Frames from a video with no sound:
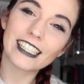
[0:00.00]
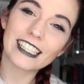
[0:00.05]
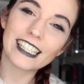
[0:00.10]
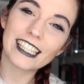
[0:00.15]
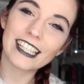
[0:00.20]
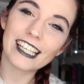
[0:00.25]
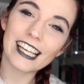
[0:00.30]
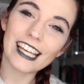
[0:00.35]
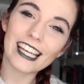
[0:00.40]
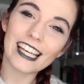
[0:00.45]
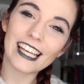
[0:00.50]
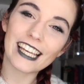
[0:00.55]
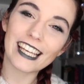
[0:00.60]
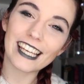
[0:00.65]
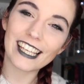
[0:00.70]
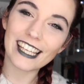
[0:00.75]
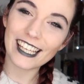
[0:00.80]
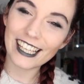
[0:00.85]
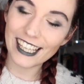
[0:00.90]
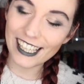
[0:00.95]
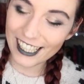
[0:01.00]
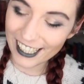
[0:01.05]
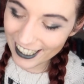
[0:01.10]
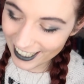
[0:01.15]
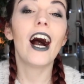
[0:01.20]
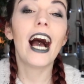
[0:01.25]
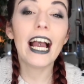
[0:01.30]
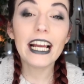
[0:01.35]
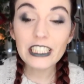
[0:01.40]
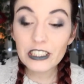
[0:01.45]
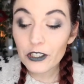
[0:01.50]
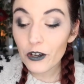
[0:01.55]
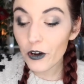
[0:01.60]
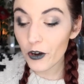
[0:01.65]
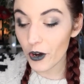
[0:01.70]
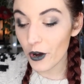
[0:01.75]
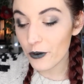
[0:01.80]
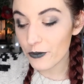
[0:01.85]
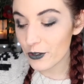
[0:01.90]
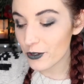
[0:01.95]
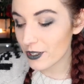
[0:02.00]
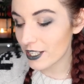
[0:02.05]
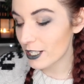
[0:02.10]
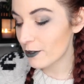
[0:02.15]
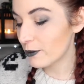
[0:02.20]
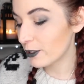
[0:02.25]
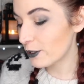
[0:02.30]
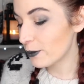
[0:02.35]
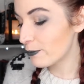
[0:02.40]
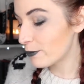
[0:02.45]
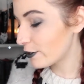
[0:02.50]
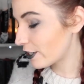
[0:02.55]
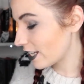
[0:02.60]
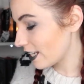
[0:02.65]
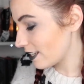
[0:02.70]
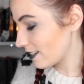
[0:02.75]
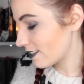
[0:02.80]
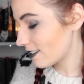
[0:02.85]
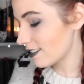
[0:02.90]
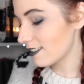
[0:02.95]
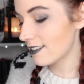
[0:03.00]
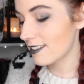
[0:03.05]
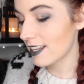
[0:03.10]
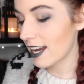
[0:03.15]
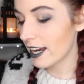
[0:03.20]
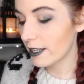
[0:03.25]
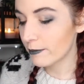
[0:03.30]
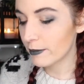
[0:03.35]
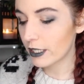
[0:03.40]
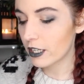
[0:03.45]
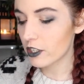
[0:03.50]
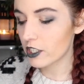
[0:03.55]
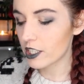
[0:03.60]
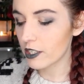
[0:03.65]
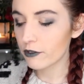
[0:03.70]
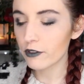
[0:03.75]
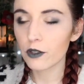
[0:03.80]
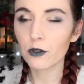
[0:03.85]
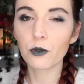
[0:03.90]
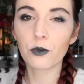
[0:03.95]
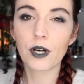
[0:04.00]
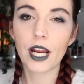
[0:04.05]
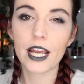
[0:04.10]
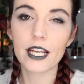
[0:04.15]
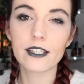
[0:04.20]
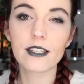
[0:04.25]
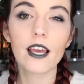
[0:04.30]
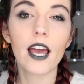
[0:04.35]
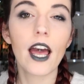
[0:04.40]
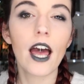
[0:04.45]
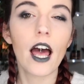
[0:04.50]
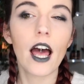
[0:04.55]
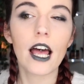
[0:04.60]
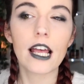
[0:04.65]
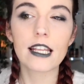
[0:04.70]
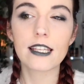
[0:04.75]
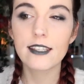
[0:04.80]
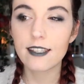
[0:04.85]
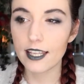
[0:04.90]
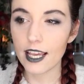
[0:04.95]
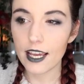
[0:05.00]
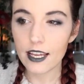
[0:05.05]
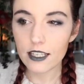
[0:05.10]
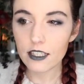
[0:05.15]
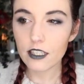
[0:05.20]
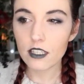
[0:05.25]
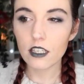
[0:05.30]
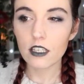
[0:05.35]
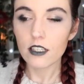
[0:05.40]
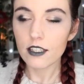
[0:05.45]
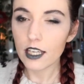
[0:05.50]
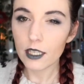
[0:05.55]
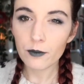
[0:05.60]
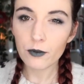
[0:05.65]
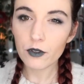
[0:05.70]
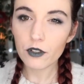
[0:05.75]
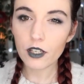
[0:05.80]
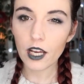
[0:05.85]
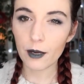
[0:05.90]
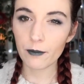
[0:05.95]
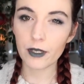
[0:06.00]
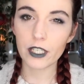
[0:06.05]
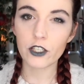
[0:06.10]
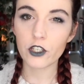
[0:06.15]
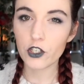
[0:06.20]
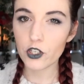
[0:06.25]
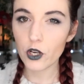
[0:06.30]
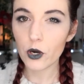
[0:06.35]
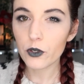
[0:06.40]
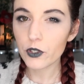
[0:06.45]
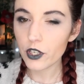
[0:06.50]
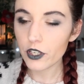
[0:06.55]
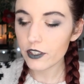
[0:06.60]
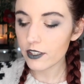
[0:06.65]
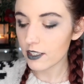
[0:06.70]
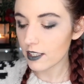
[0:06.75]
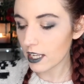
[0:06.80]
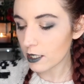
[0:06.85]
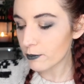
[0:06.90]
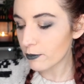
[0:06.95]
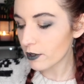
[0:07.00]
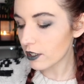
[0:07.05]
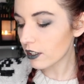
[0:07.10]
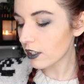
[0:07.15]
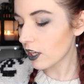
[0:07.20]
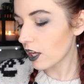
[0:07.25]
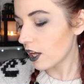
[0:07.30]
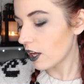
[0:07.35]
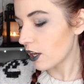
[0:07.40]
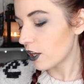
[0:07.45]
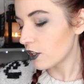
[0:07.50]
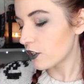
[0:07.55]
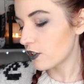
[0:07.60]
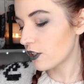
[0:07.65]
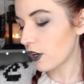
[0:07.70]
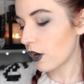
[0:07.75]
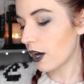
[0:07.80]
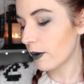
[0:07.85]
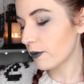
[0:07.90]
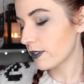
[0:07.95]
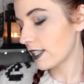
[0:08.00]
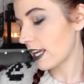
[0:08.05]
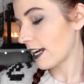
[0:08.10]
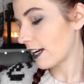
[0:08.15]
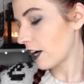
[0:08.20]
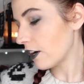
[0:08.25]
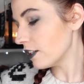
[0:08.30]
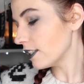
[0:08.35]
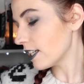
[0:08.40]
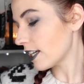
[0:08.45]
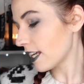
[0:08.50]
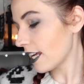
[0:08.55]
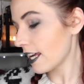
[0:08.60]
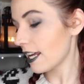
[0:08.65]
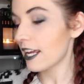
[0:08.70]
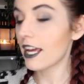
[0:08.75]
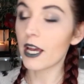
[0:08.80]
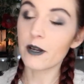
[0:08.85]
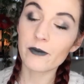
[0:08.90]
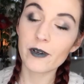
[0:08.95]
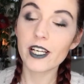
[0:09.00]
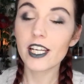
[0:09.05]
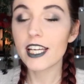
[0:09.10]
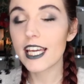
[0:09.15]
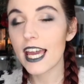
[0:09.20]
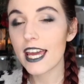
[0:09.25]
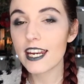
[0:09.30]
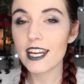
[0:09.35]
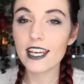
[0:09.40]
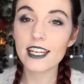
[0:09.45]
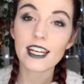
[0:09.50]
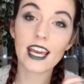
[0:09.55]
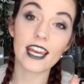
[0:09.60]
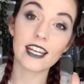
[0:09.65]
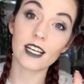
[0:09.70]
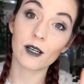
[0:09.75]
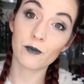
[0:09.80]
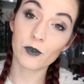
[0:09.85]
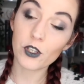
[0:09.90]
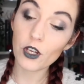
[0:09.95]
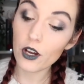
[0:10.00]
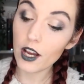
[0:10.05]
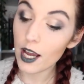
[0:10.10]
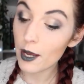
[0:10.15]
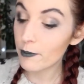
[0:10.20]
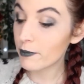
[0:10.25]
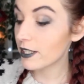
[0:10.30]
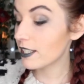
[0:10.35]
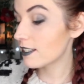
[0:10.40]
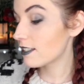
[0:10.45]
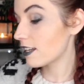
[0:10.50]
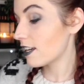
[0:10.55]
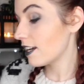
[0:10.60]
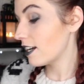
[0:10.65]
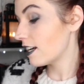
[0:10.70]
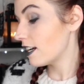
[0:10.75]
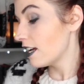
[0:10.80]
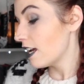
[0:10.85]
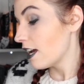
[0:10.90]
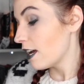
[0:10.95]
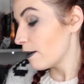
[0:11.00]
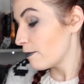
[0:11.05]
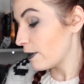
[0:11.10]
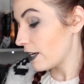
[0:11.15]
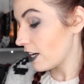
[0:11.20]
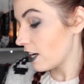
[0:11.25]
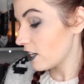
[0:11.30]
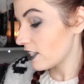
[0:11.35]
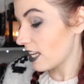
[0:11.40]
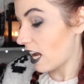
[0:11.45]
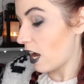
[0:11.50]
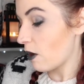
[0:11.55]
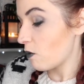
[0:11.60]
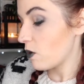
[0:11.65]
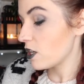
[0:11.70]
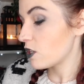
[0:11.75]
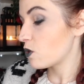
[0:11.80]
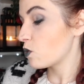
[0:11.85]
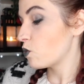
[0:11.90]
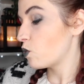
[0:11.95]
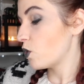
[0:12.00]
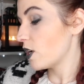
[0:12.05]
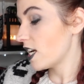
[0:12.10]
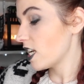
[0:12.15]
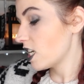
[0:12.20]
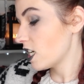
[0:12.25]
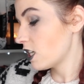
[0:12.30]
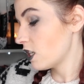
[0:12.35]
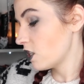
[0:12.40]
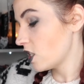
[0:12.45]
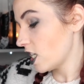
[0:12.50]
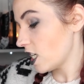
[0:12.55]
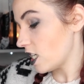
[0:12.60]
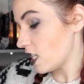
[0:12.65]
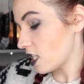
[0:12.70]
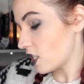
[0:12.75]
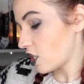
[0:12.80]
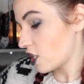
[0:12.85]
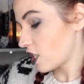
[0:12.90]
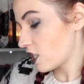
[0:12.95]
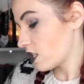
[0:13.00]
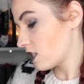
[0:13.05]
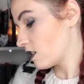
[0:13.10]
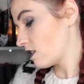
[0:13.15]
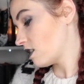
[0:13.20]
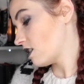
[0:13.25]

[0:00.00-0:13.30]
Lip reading: Yay! I know obviously what the book is inside because ShelfLove Create said that book, I mean showed us that book. So I was like, okay, I'm gonna get it, and I'm so happy it's here because I was waiting on it.